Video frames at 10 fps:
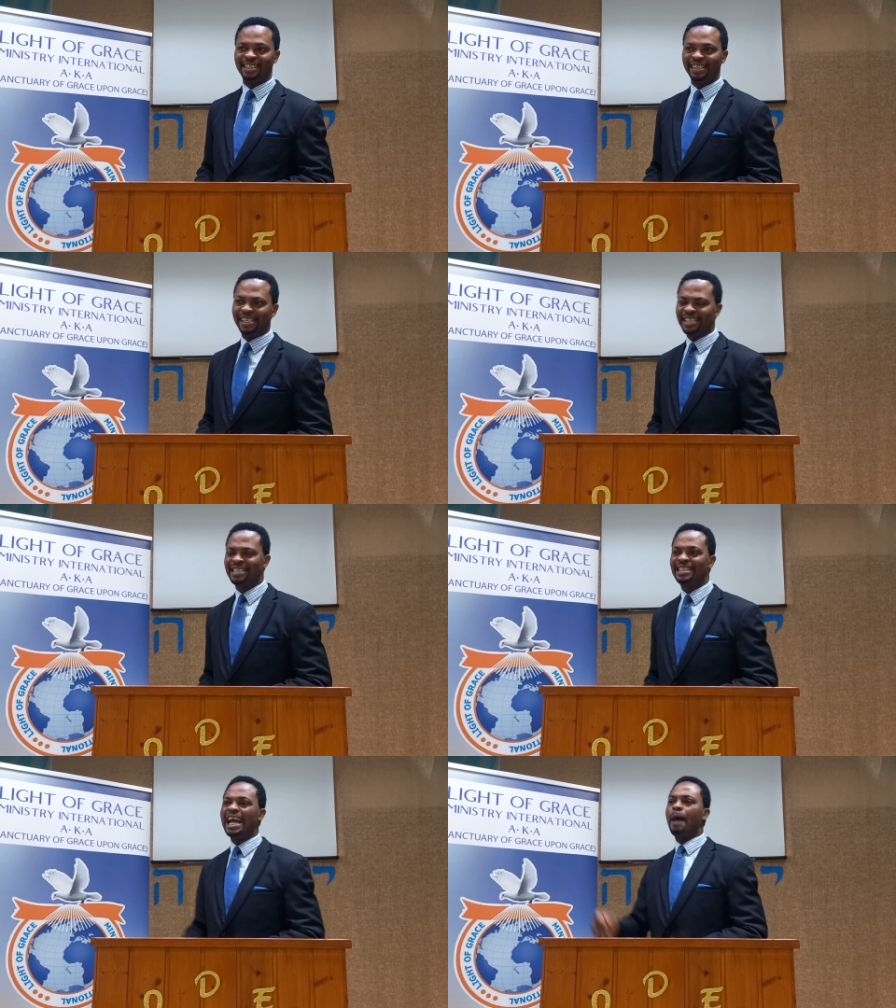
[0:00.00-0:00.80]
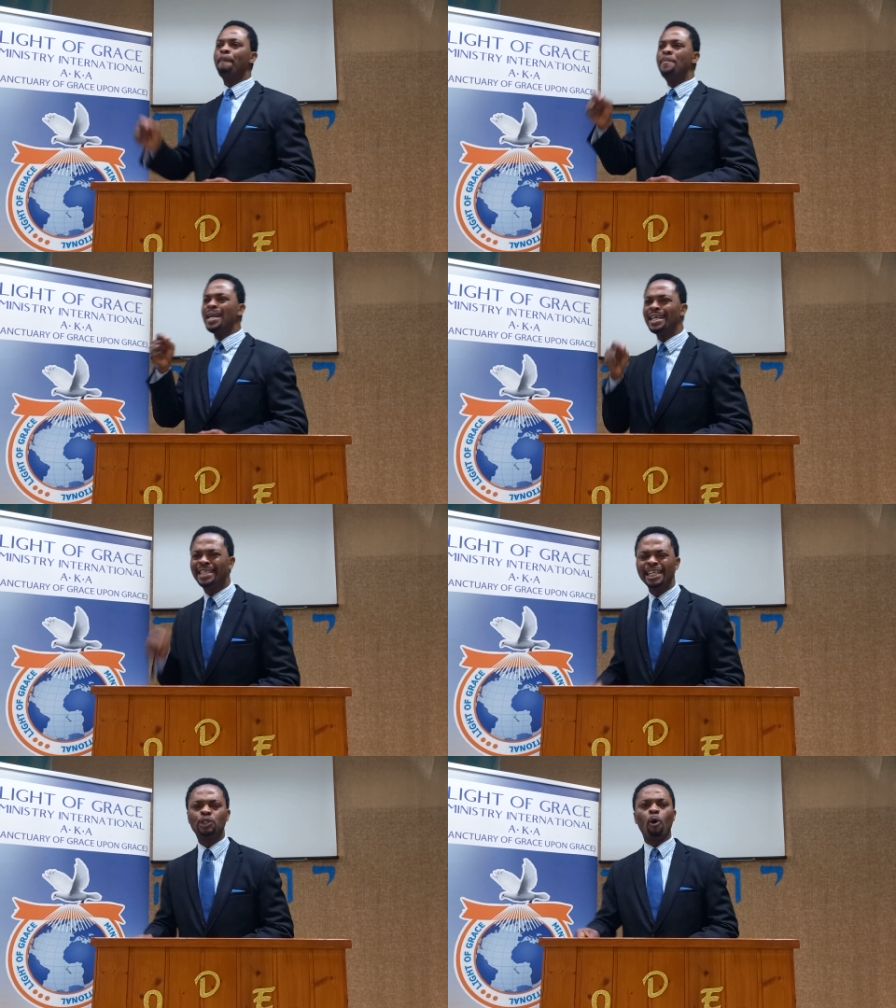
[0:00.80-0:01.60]
is the
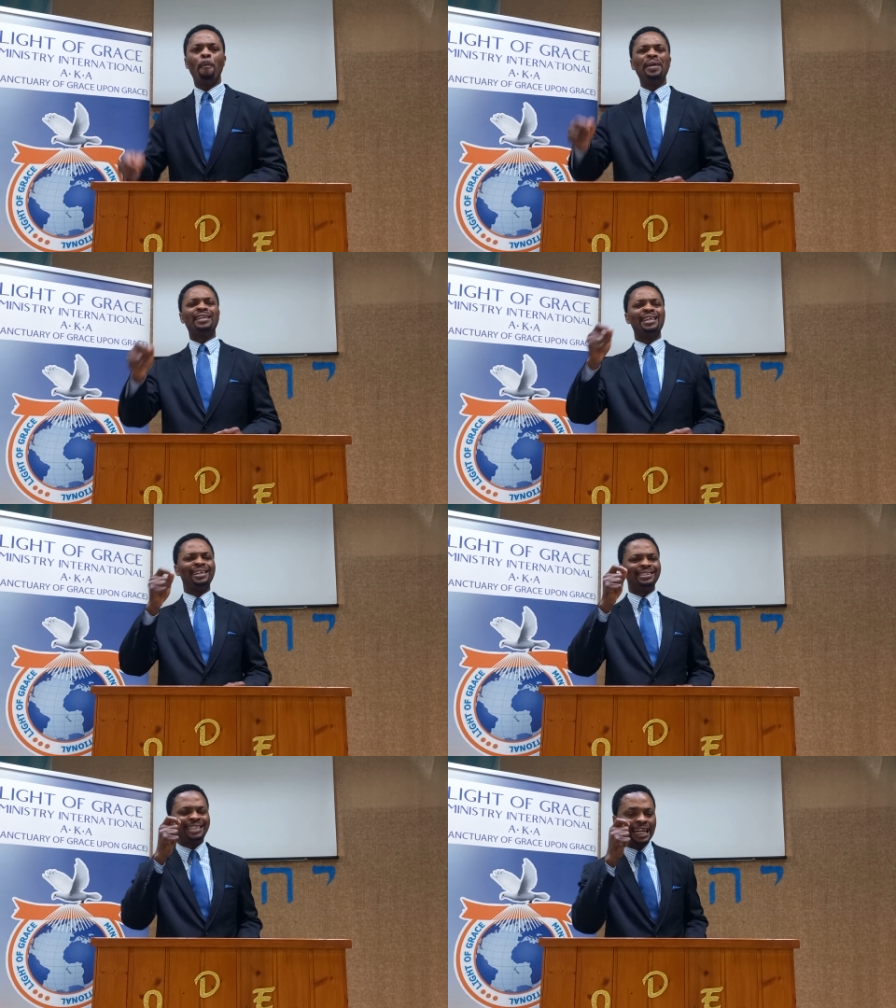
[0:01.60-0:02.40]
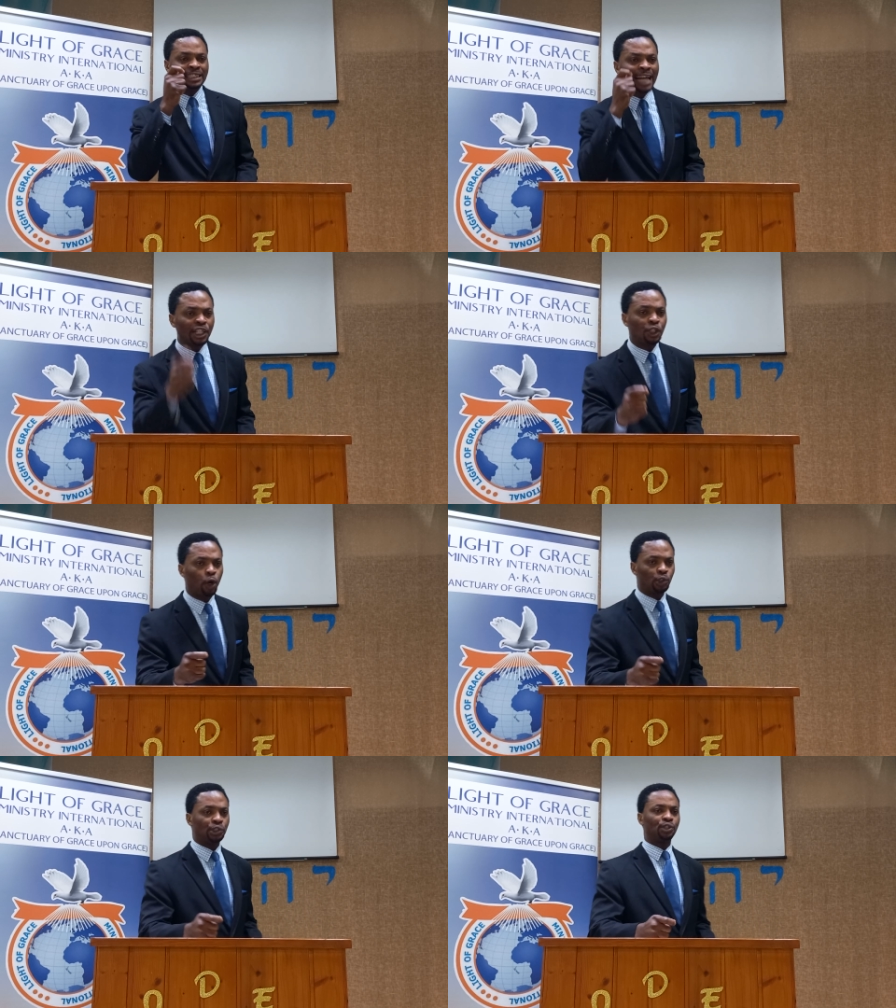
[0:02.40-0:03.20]
ability to be
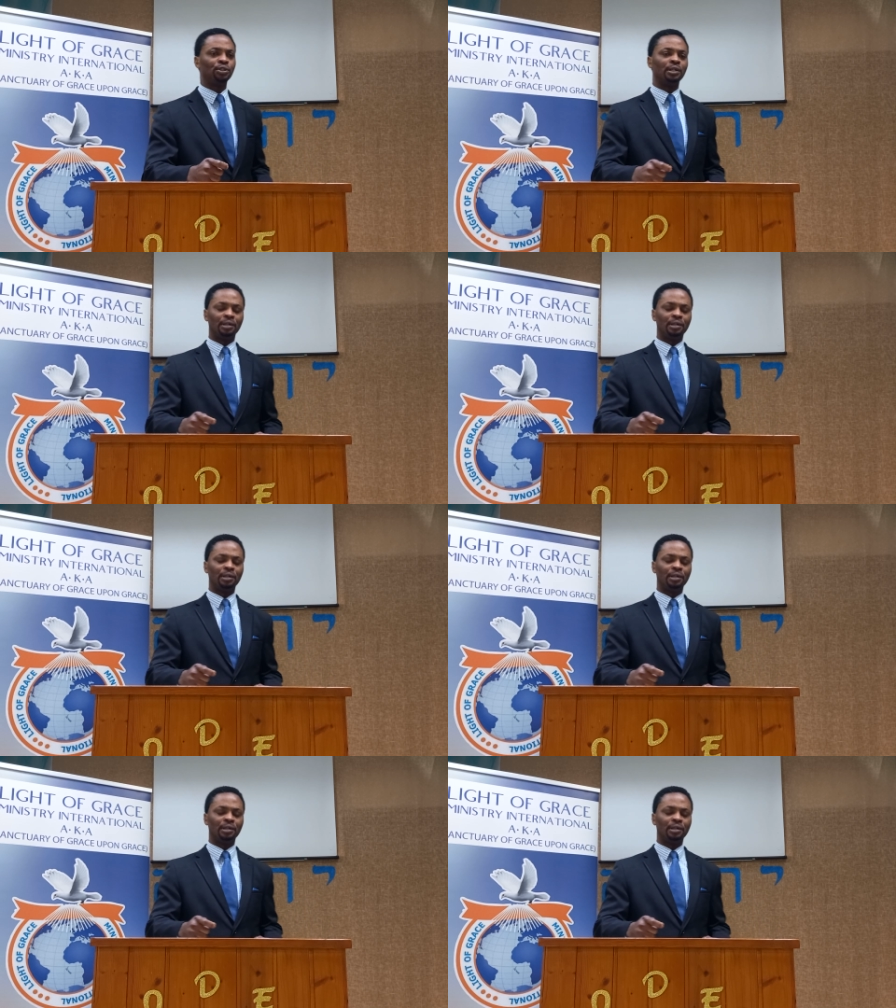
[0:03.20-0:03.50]
tenacious